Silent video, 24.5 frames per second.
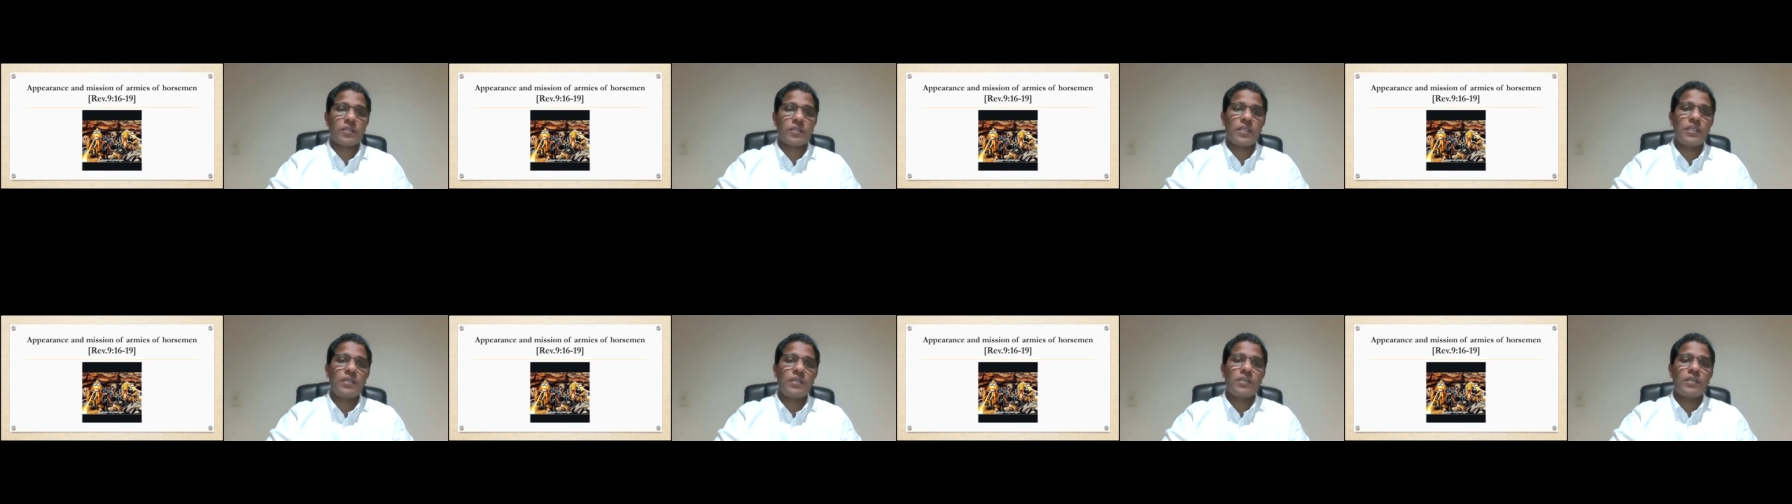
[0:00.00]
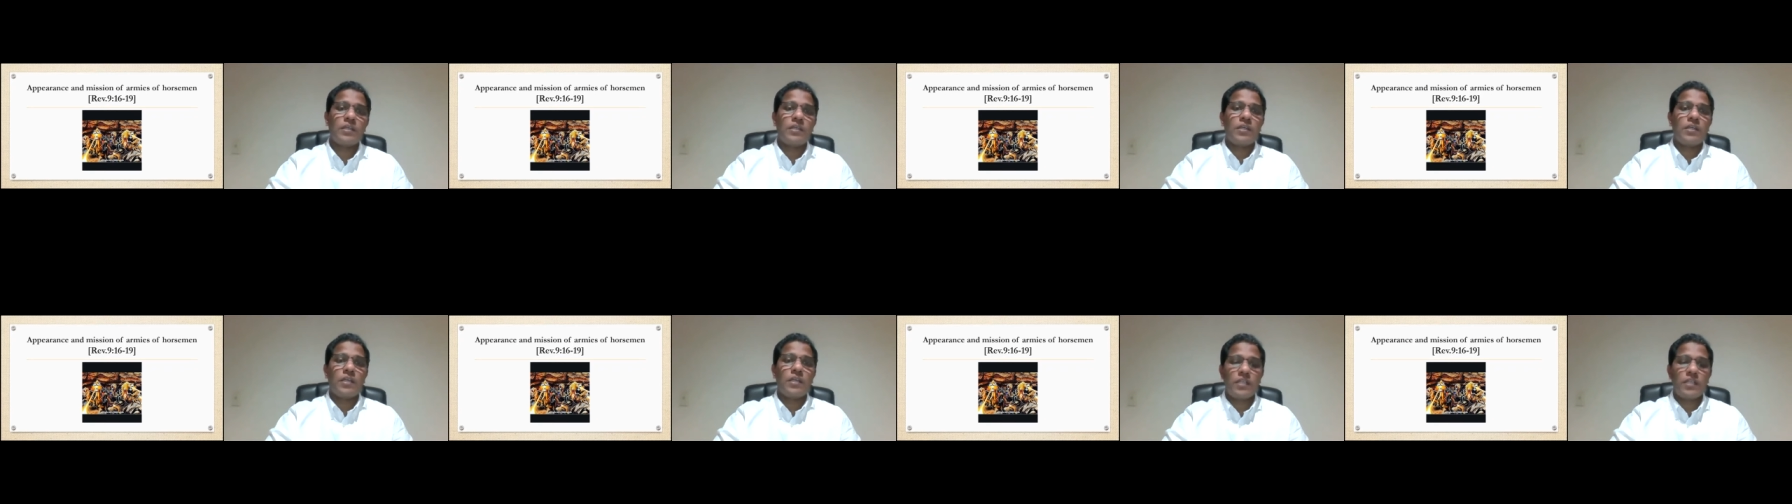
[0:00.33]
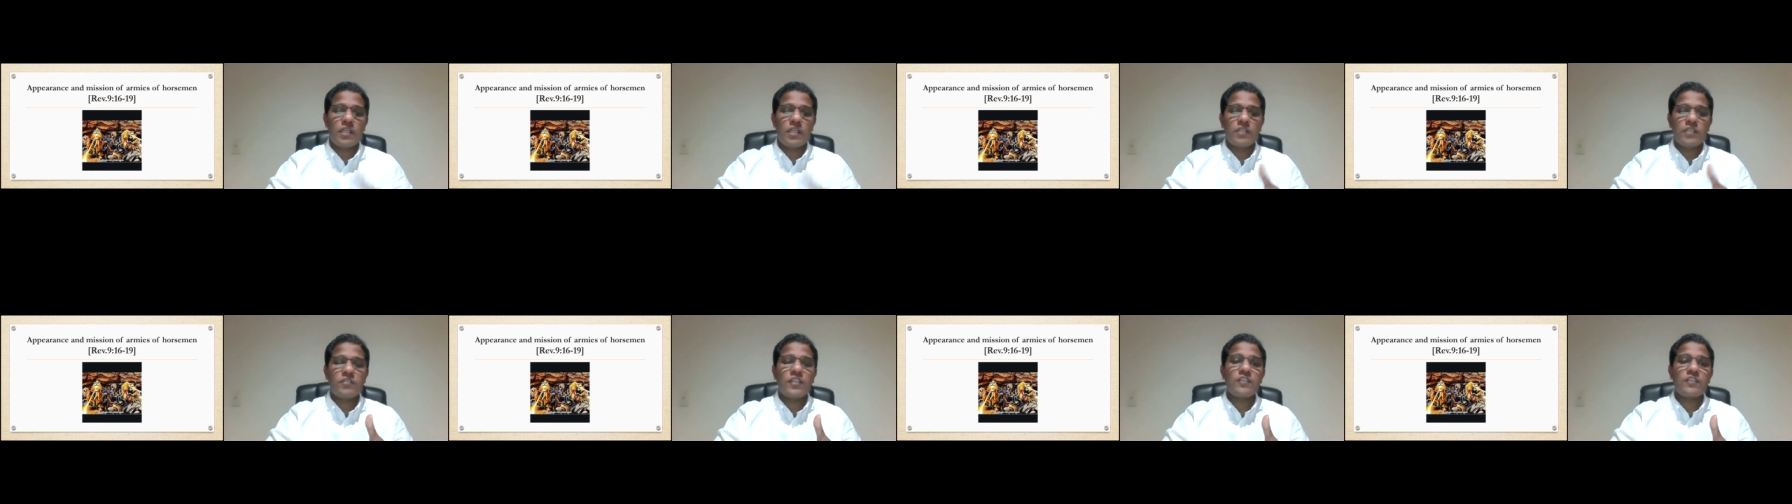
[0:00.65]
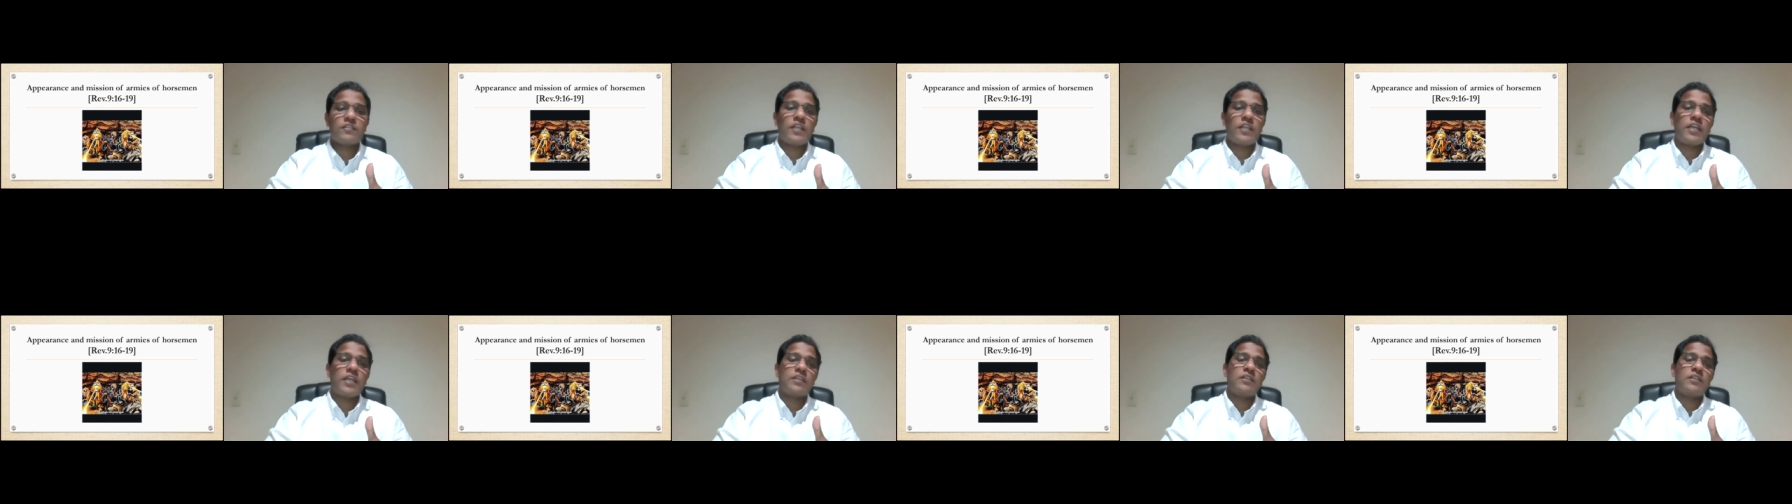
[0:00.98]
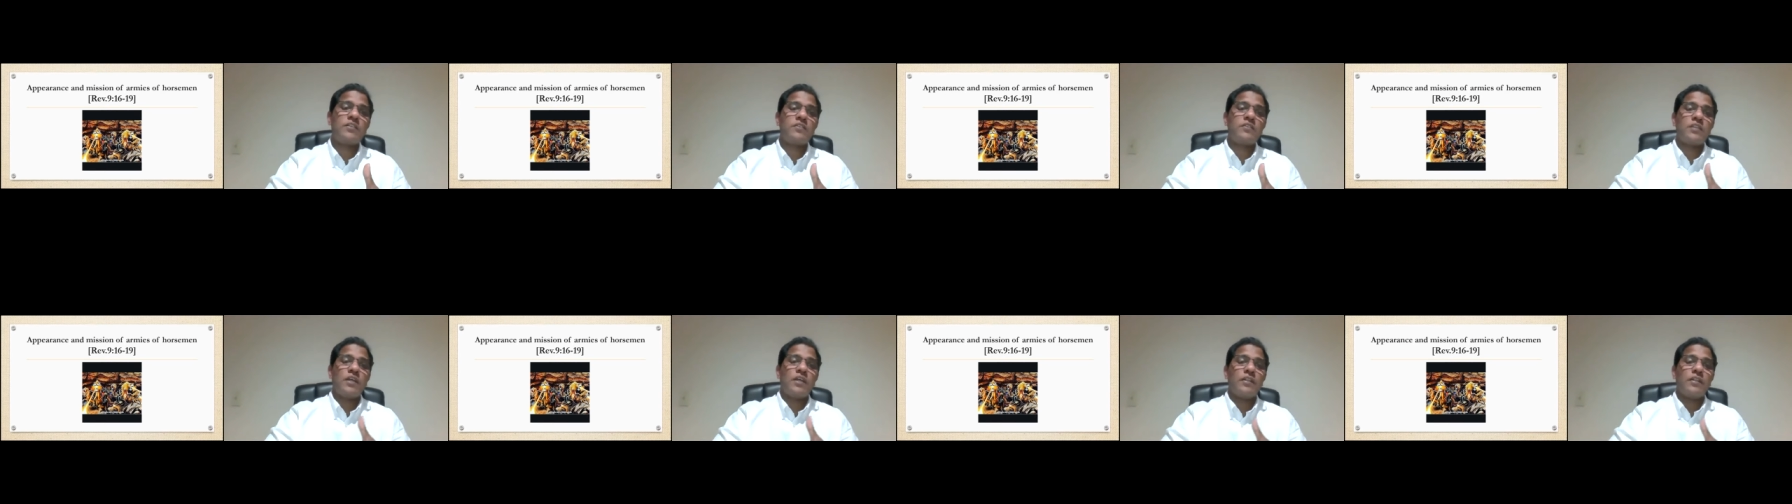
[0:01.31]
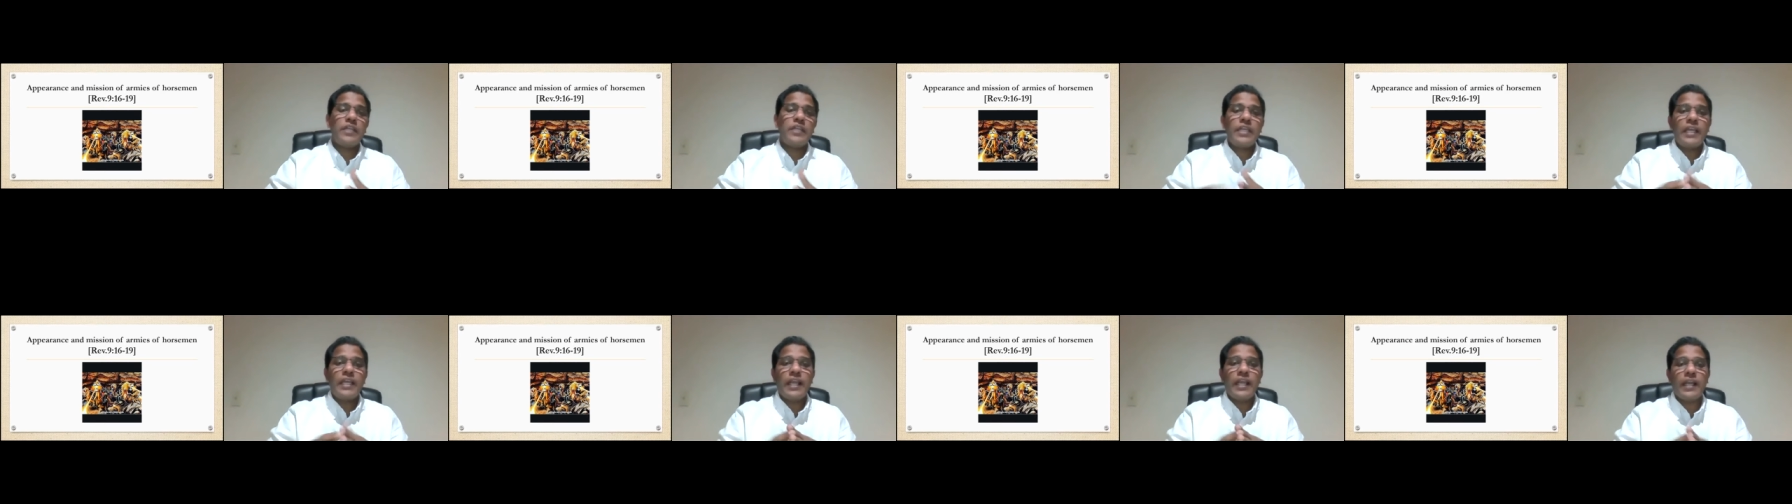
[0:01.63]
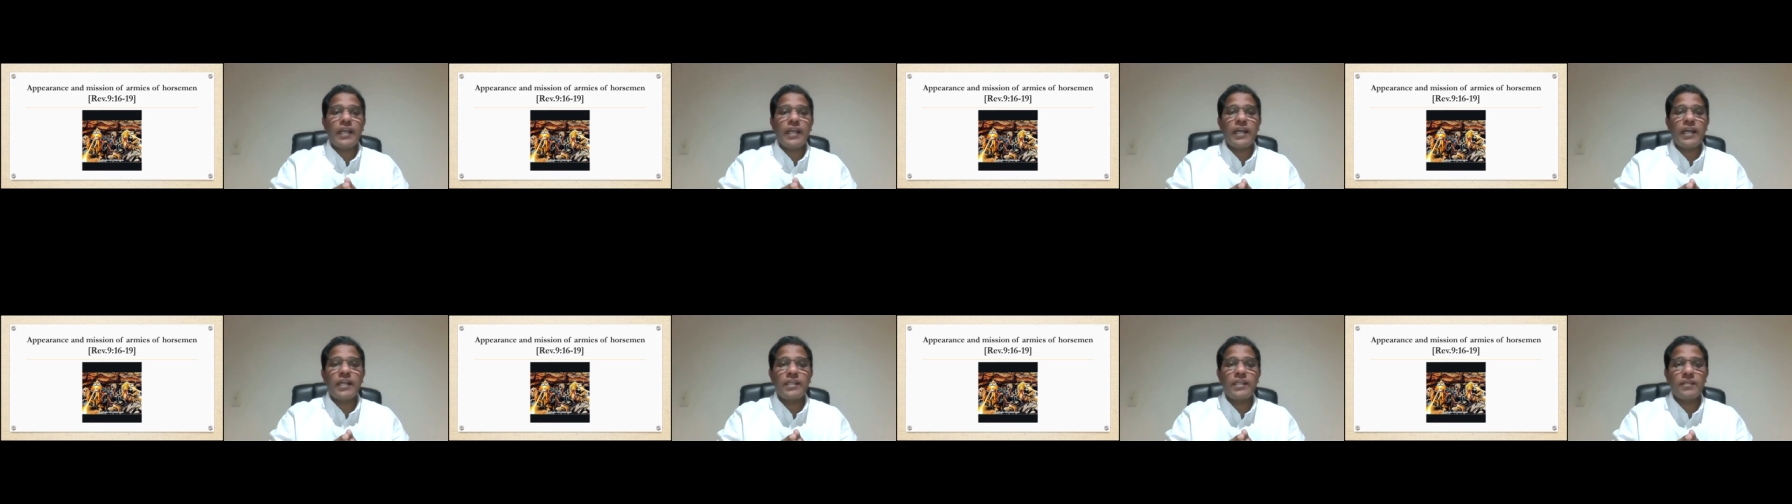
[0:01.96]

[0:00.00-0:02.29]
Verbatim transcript: it, it, says like this: they had